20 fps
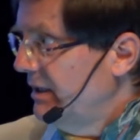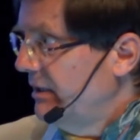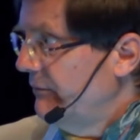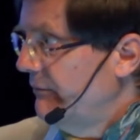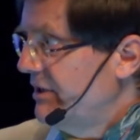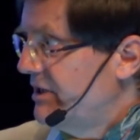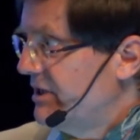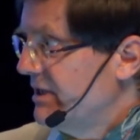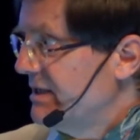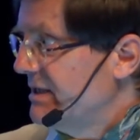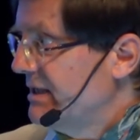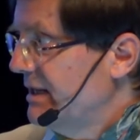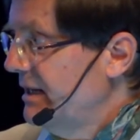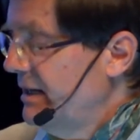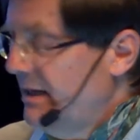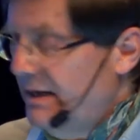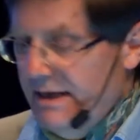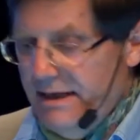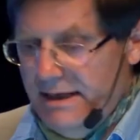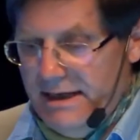which is
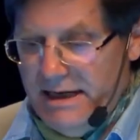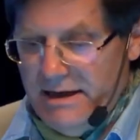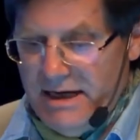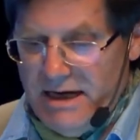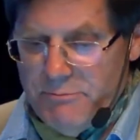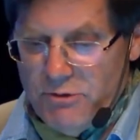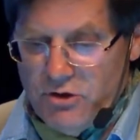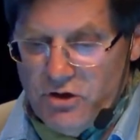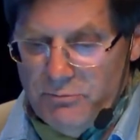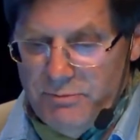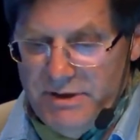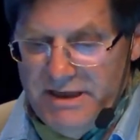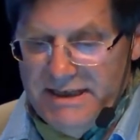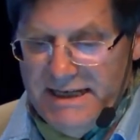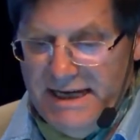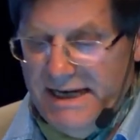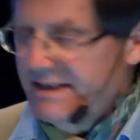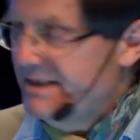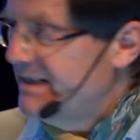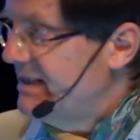hemoglobin
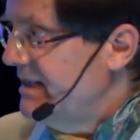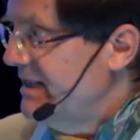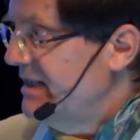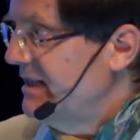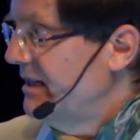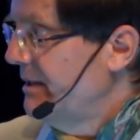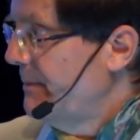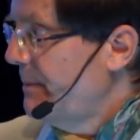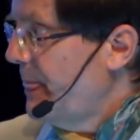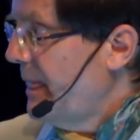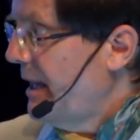SC